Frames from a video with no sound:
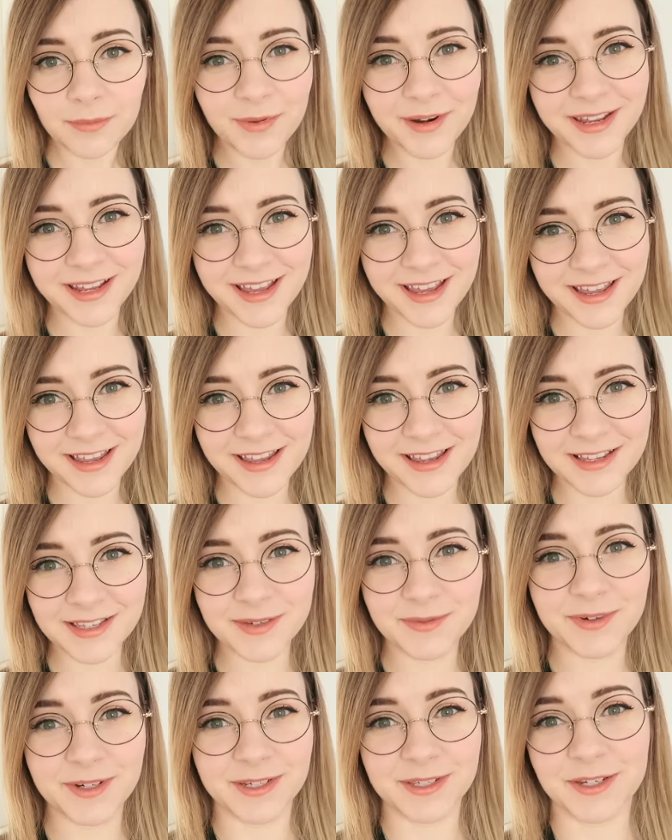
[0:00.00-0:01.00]
Morning guys!
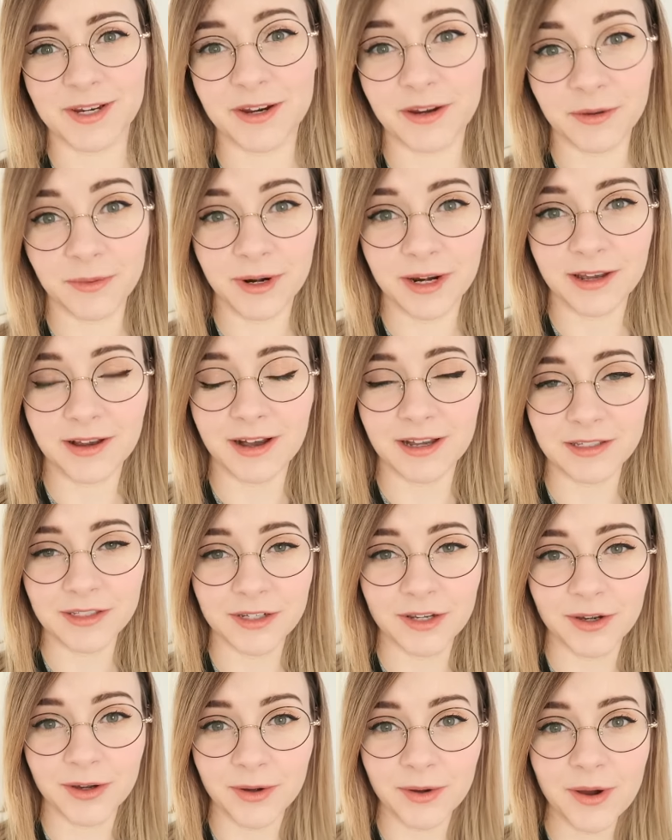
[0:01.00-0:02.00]
We're just on our way to
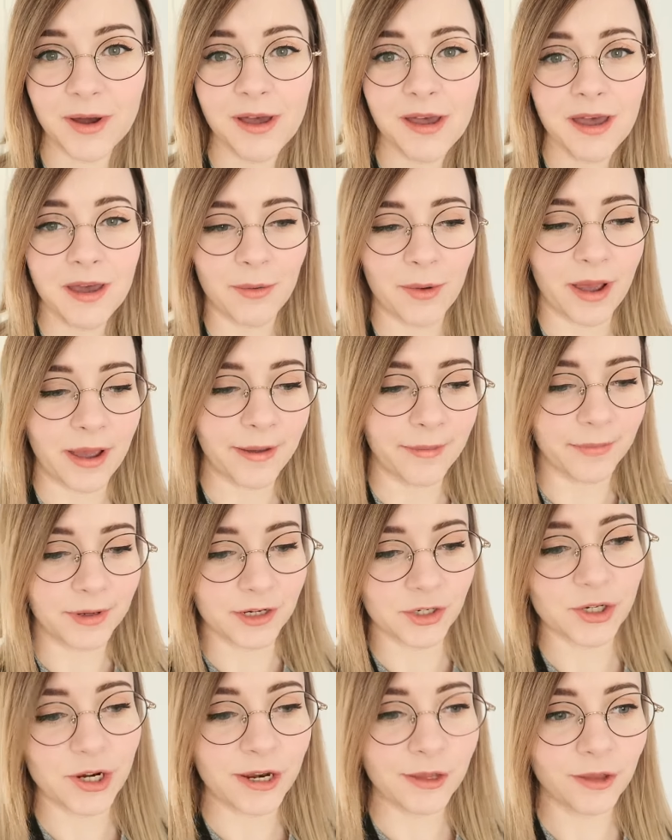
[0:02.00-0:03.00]
Costco. I'm
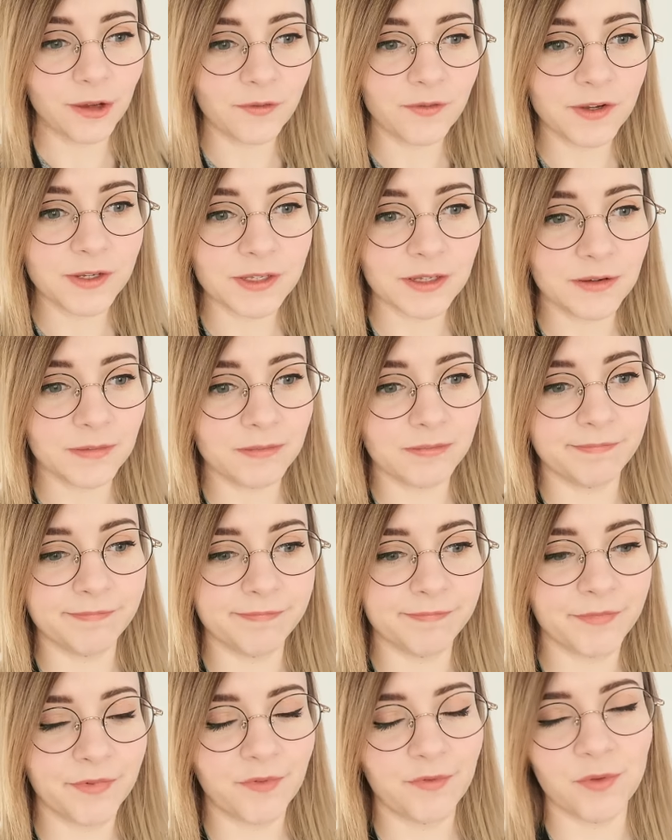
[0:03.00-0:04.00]
gonna try and look for
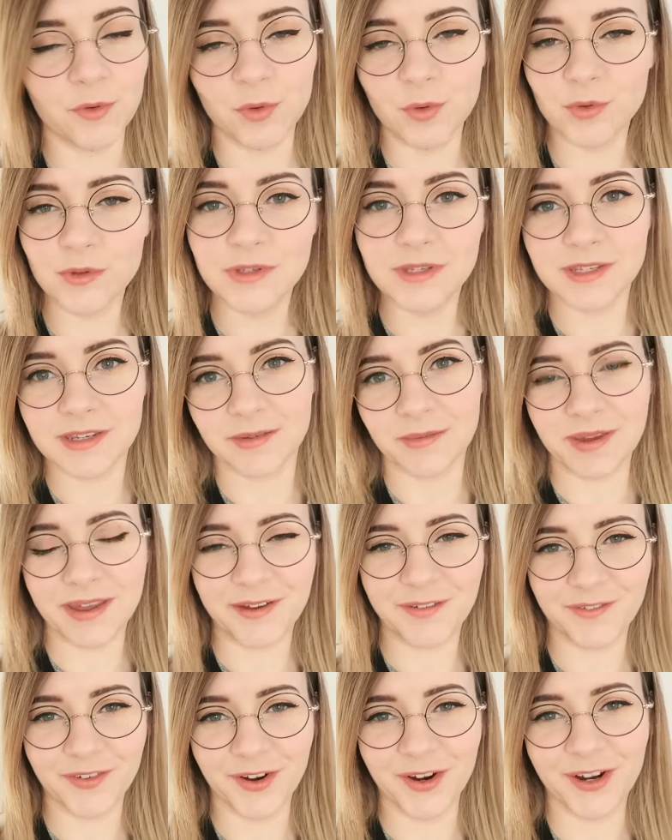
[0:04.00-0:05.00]
some foods to
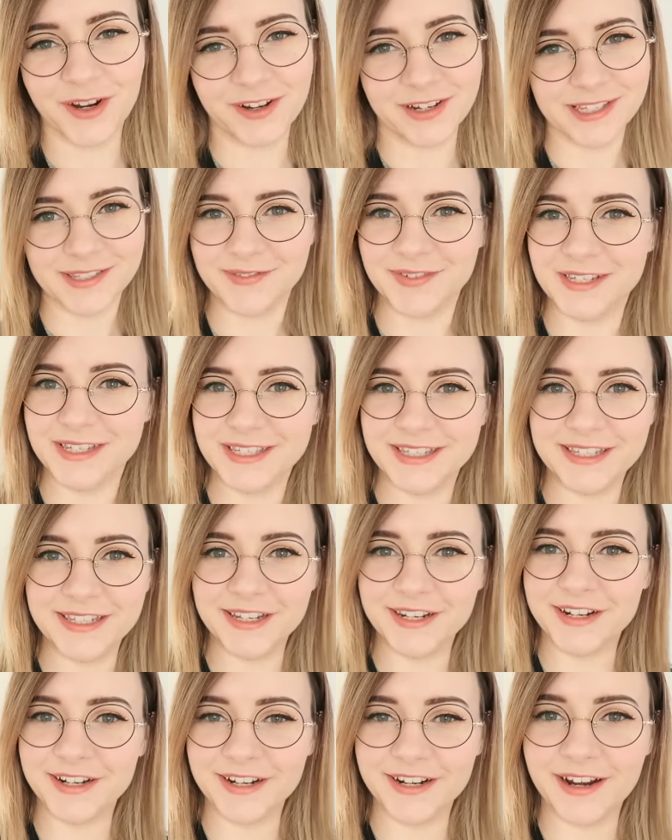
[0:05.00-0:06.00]
make for Christmas
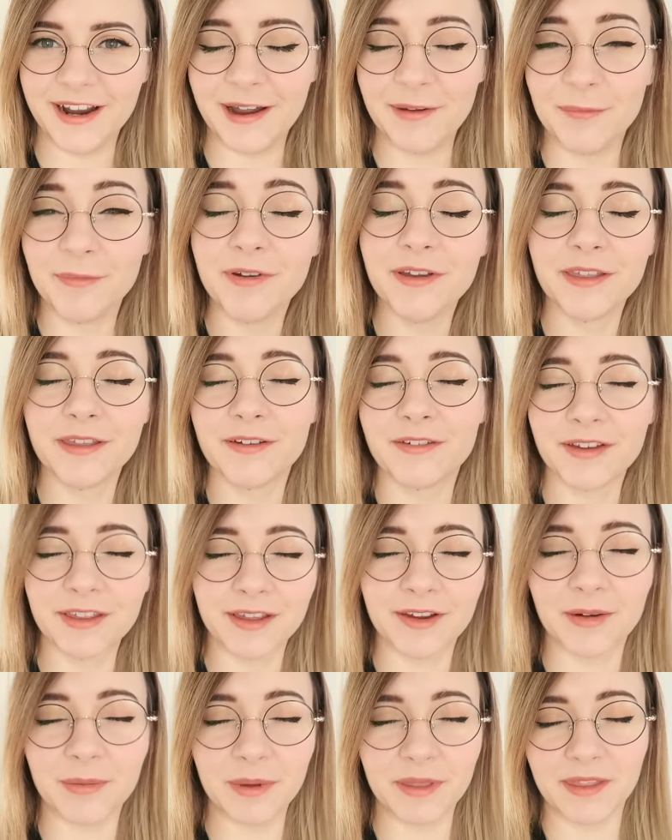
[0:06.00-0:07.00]
dinner. I'm really
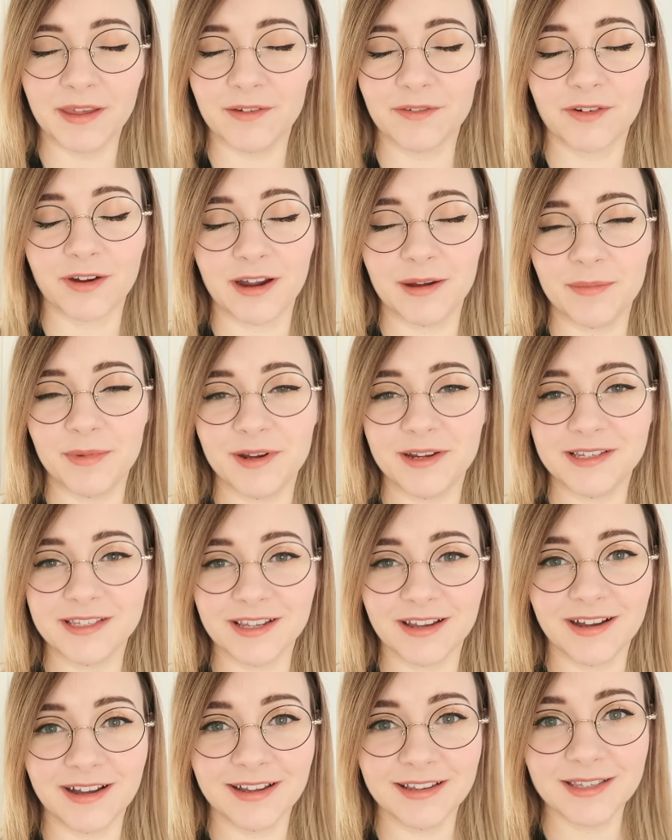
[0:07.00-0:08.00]
really hoping they have cranberry
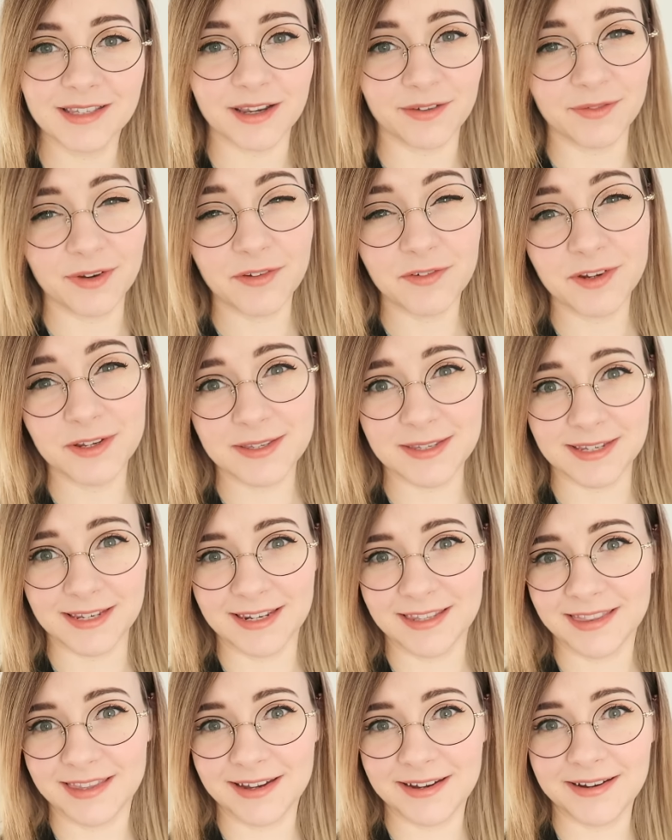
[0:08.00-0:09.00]
sauce. I've never
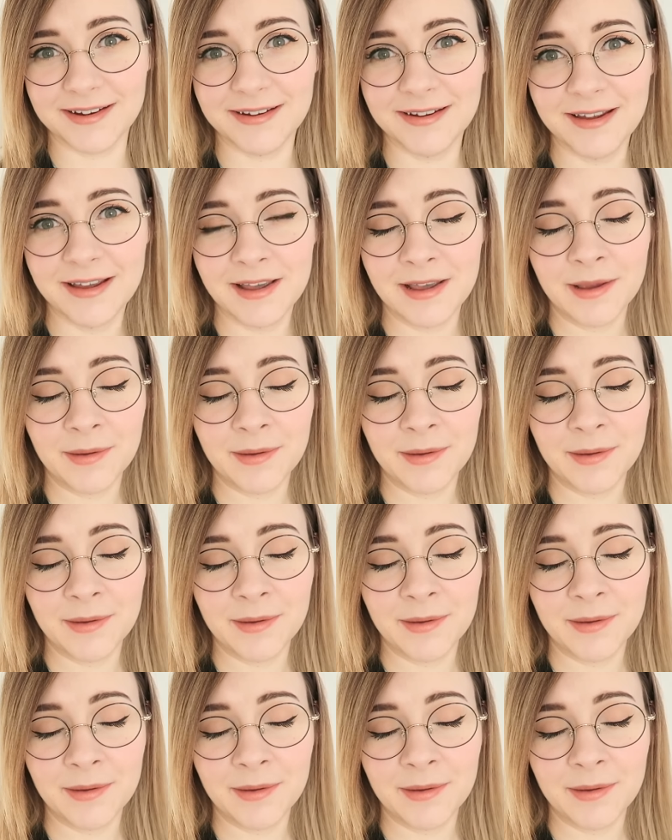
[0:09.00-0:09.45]
seen it there.